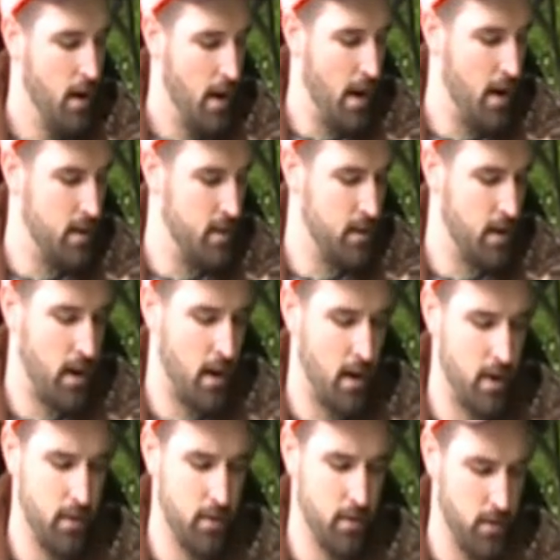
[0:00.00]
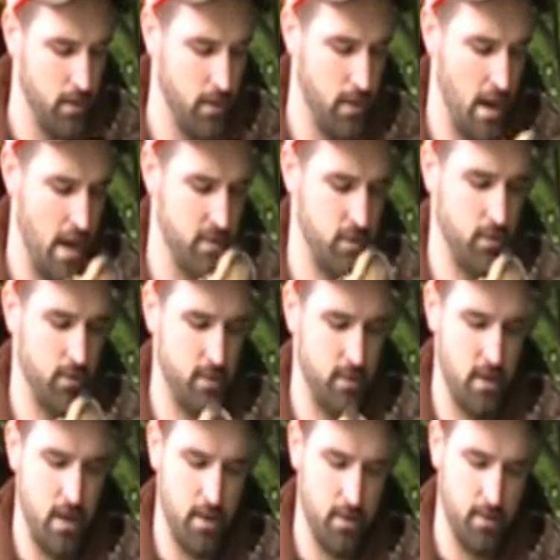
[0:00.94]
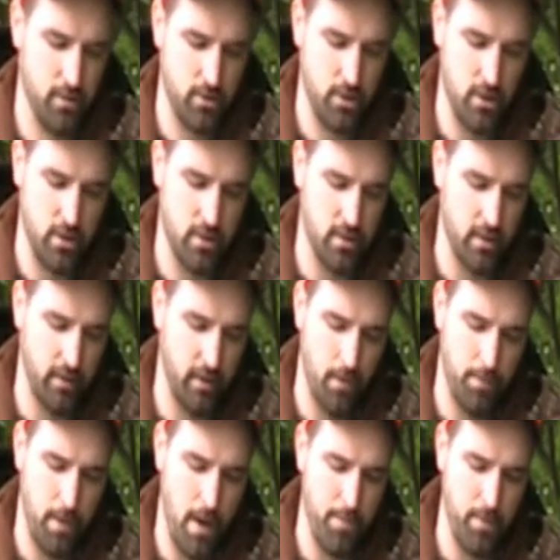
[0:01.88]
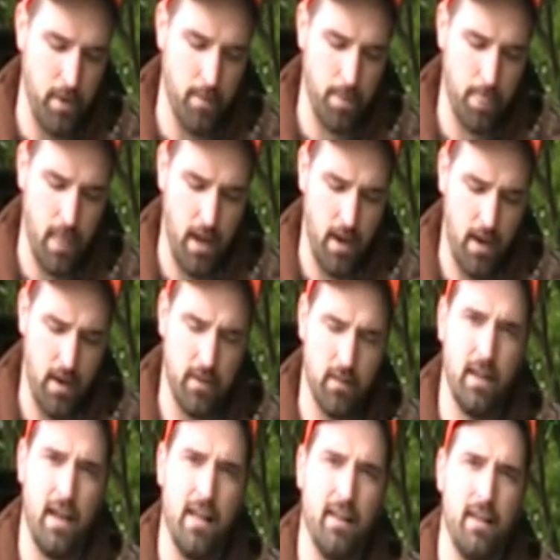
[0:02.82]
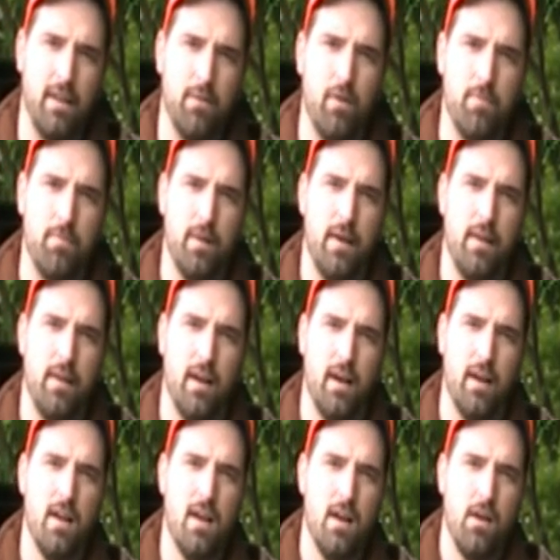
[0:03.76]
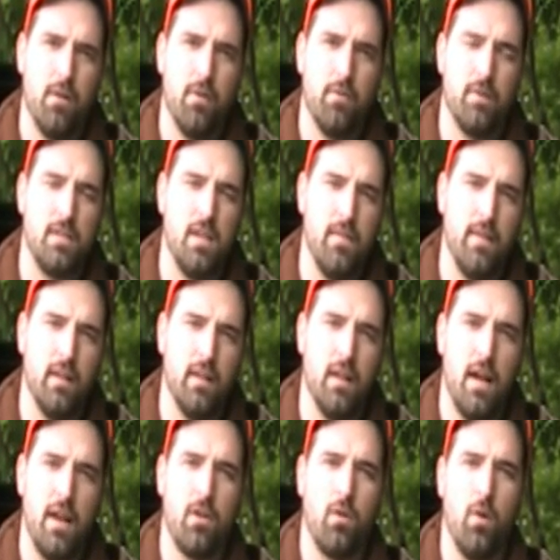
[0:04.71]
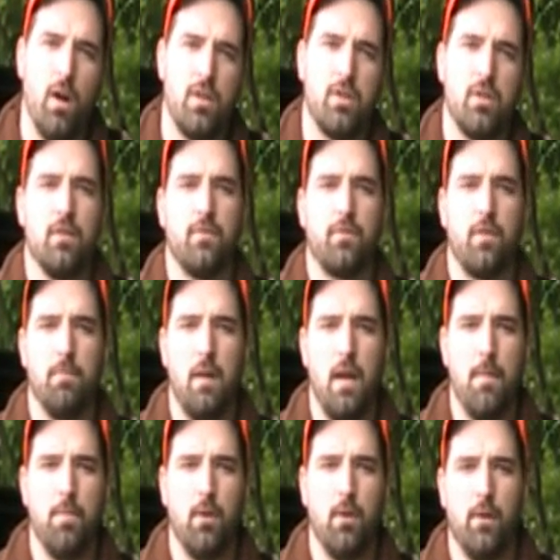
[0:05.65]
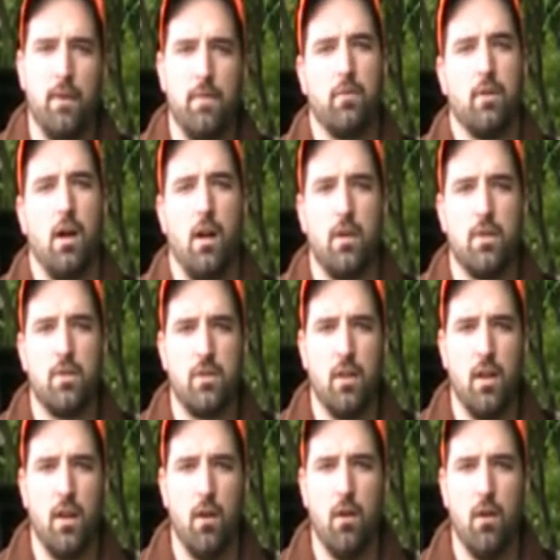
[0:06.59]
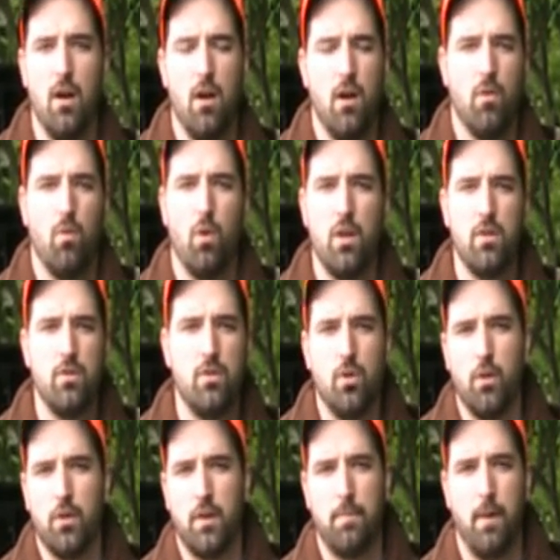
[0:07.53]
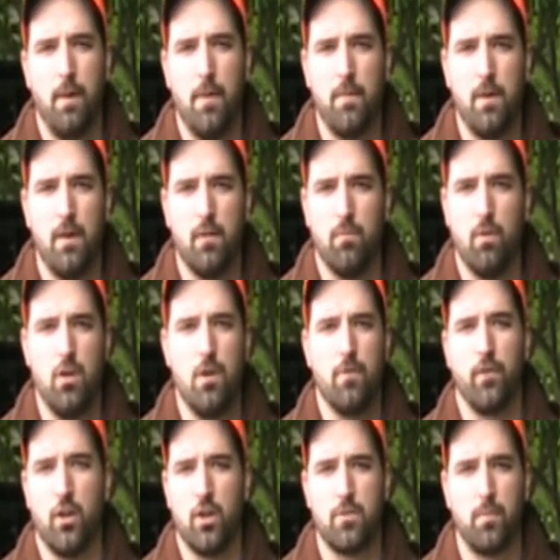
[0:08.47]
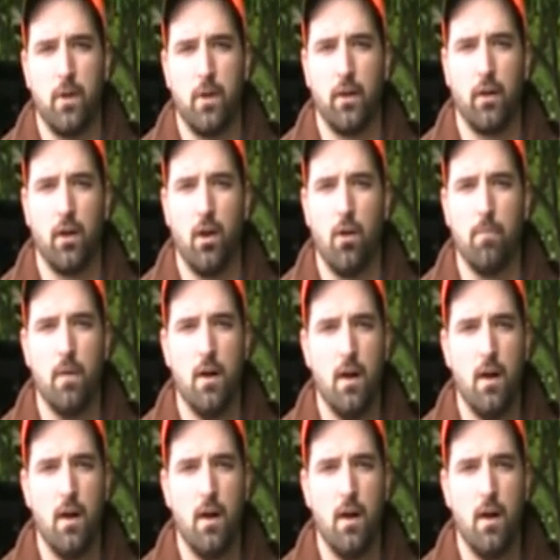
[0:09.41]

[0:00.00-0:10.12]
And as you can see, she's just a little puppy. And lately we've been receiving a lot of questions from people in regards to what do you do with a puppy when you first bring her home?